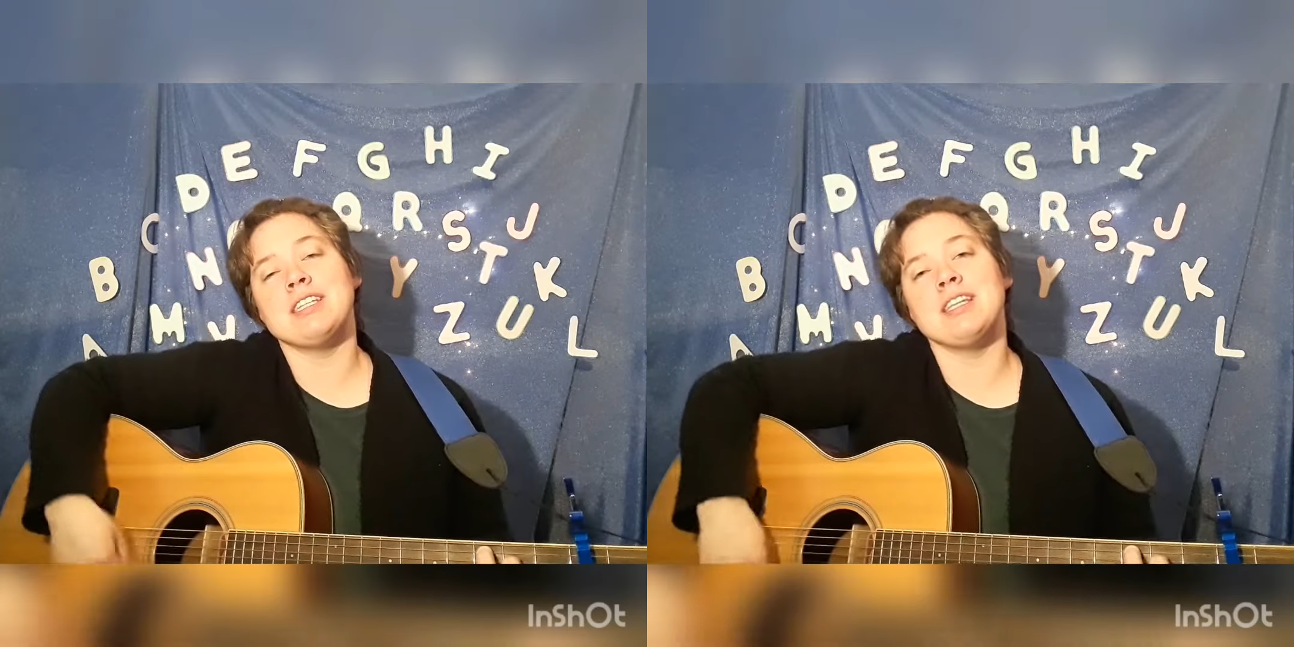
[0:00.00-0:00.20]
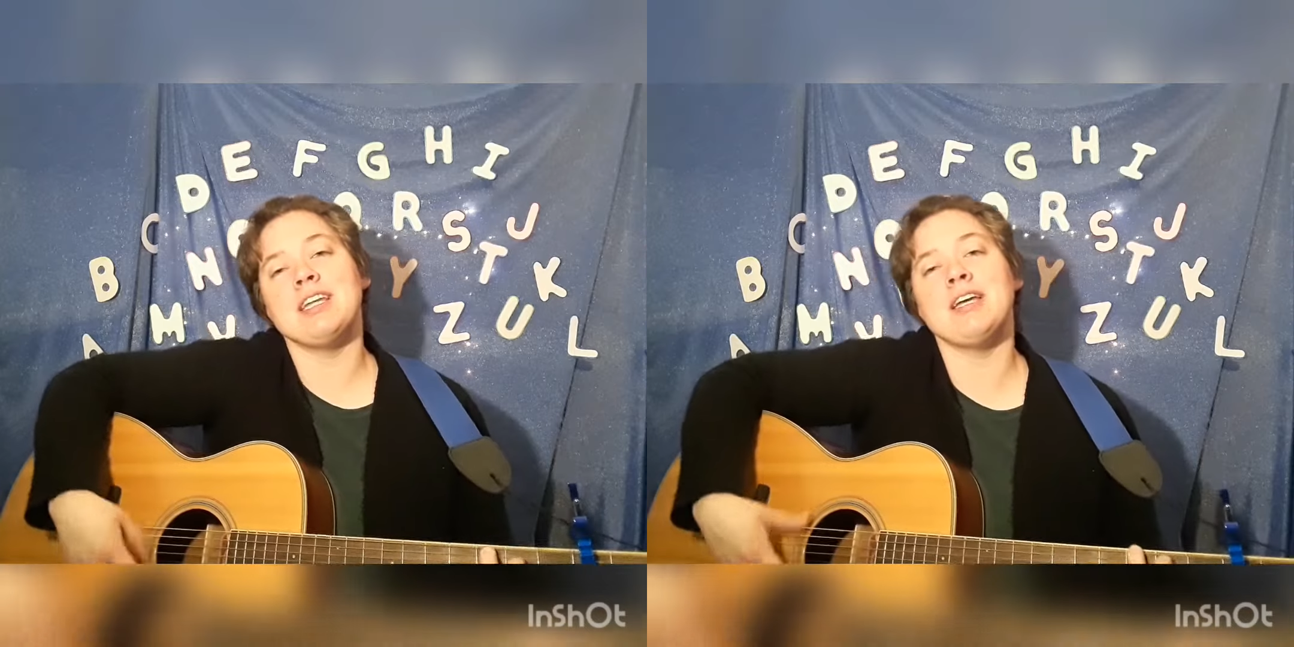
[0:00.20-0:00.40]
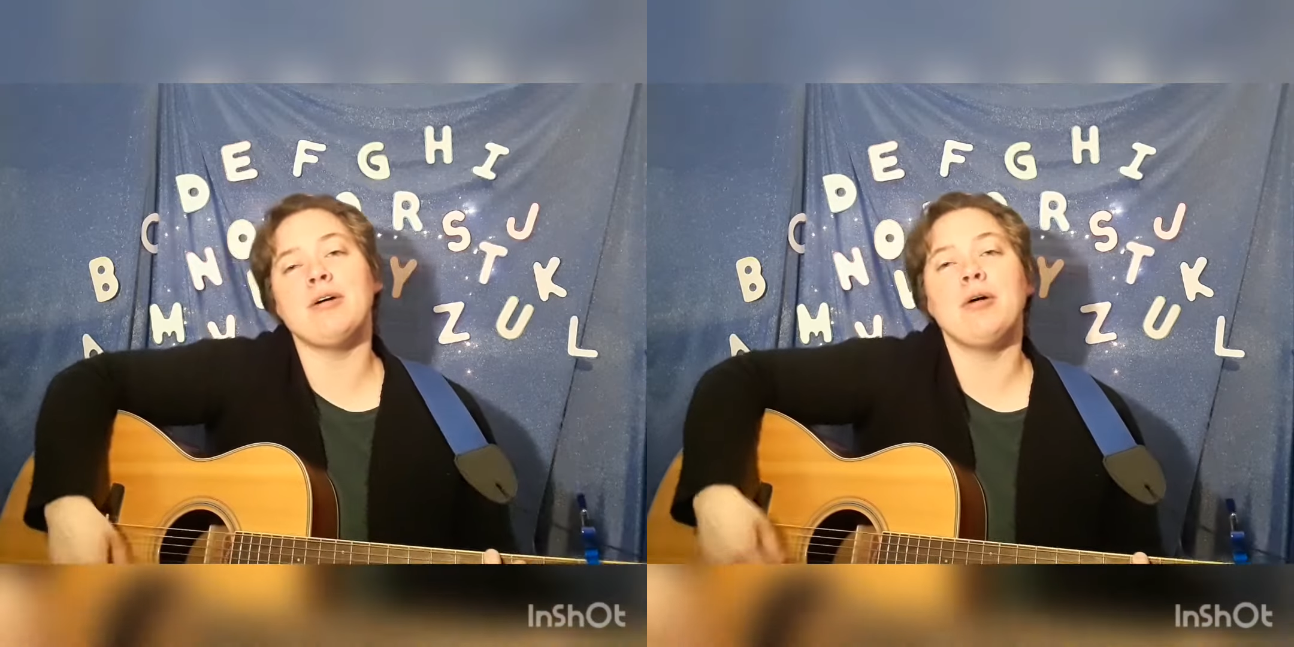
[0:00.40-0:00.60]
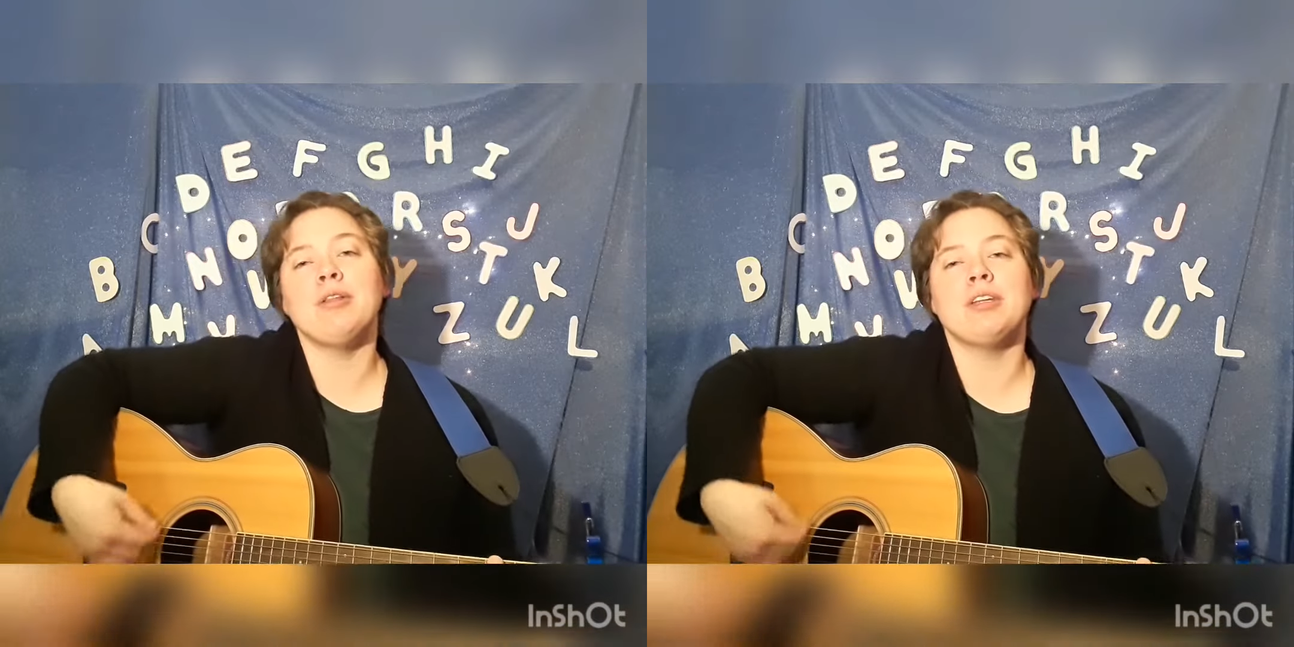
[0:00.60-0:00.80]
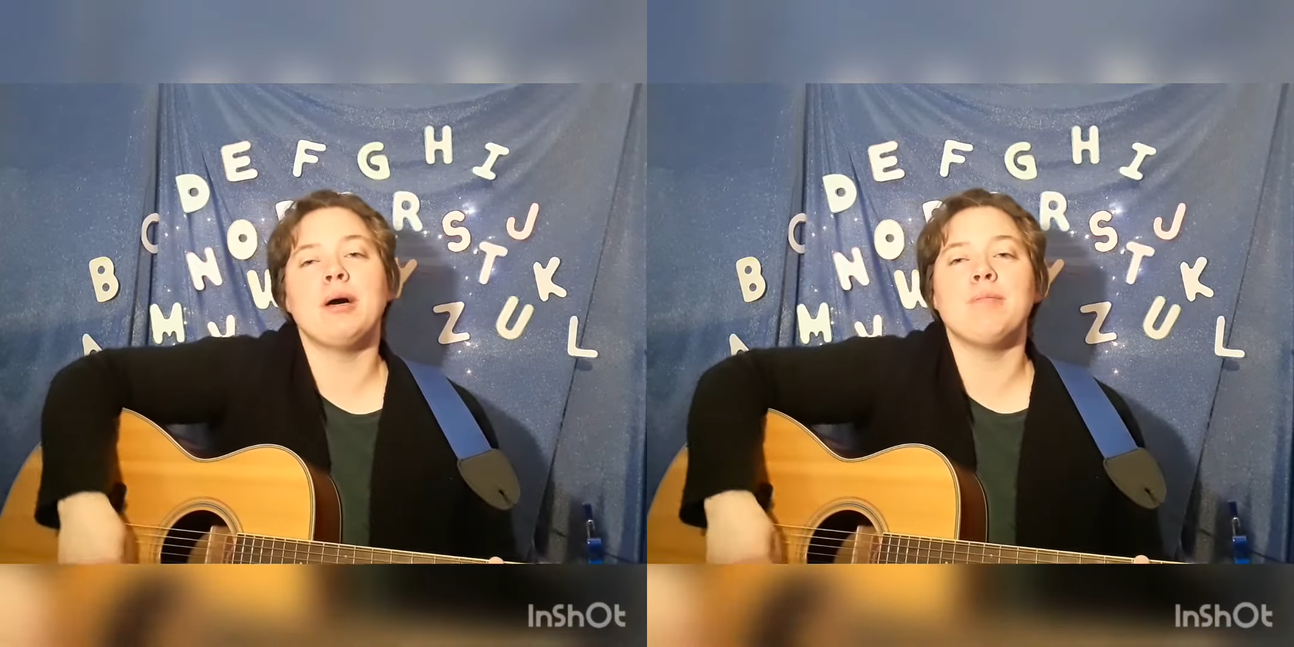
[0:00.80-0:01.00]
in the
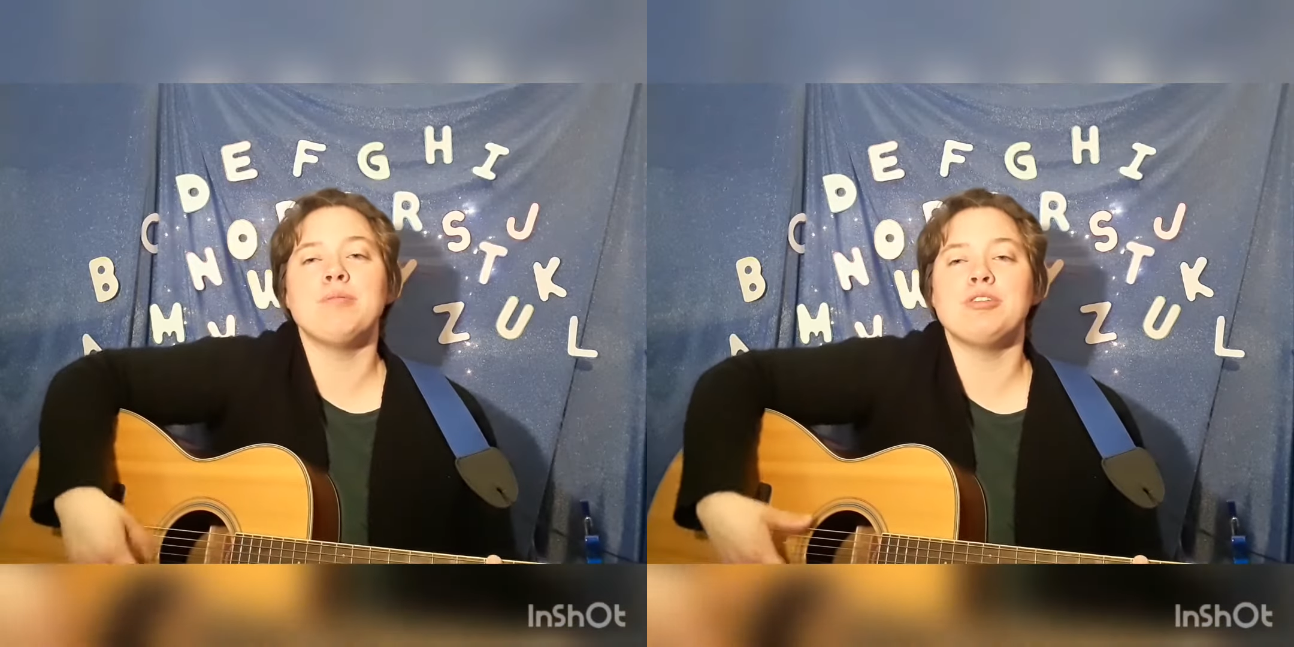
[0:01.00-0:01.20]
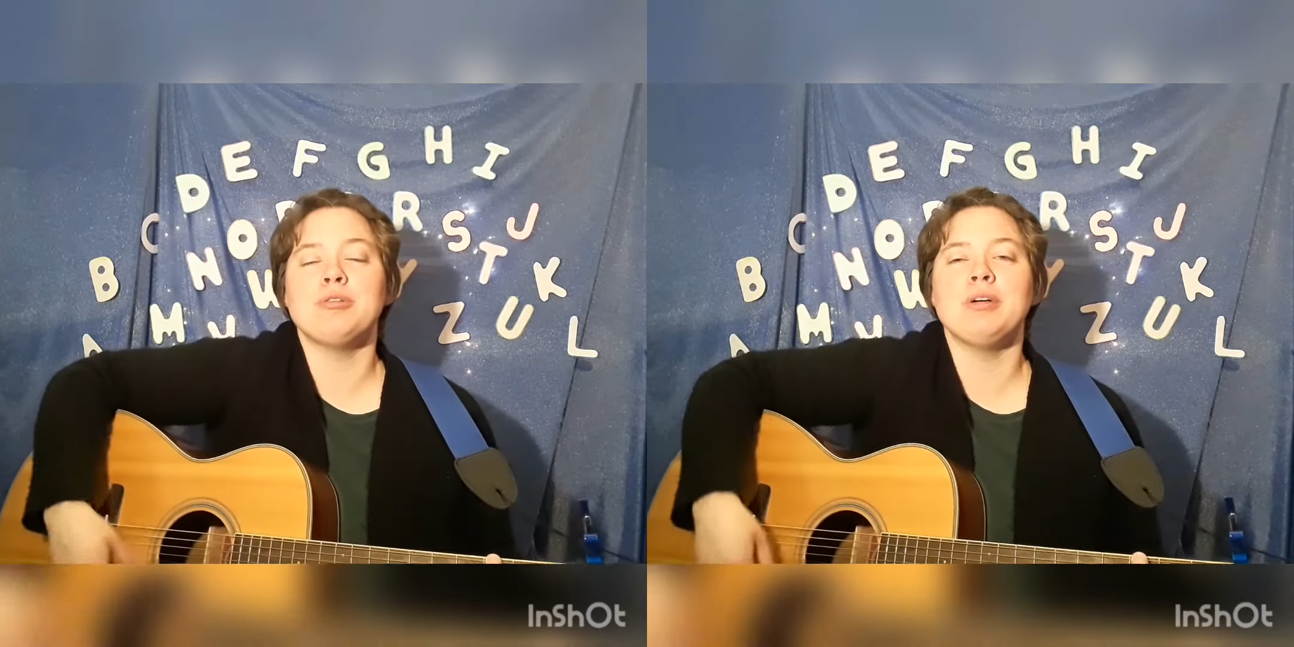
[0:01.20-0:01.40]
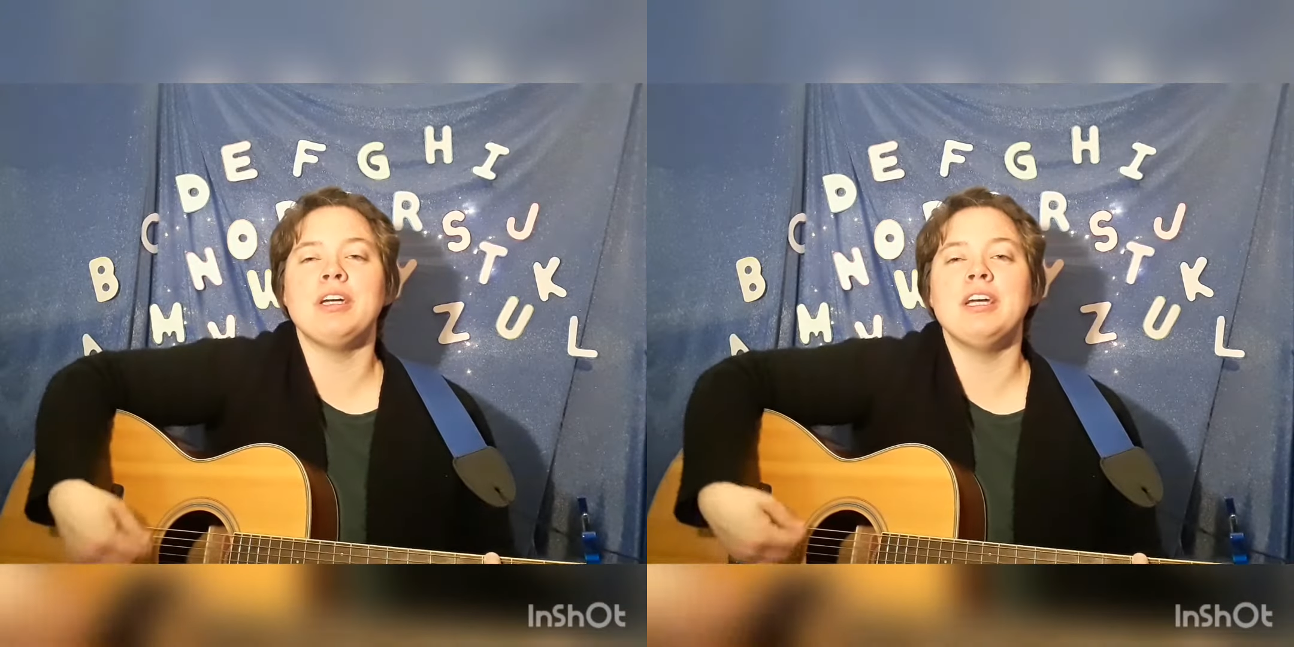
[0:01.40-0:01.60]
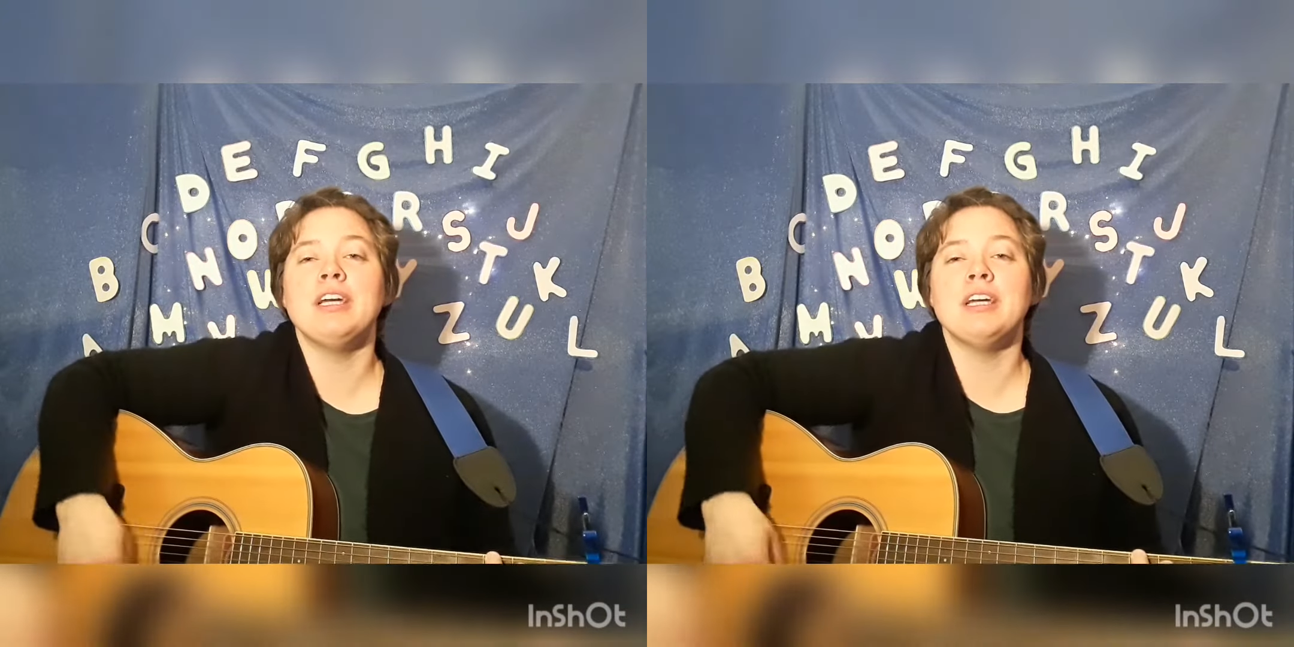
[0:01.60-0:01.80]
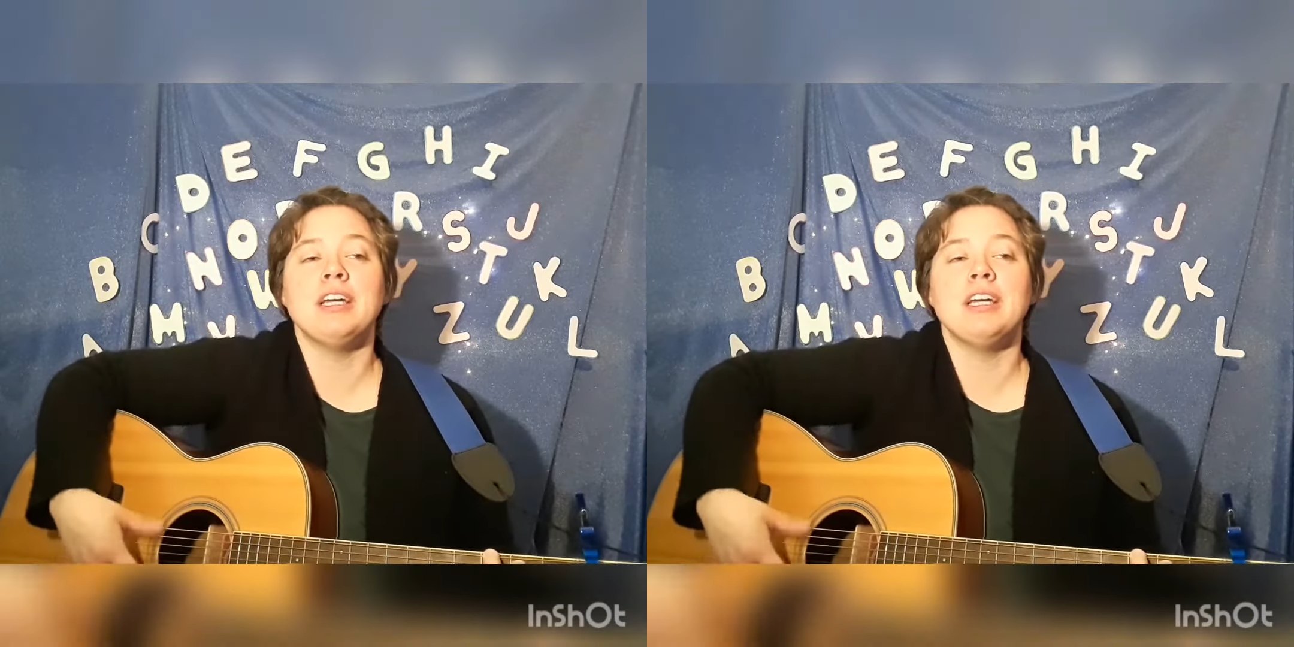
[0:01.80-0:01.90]
old gum tree,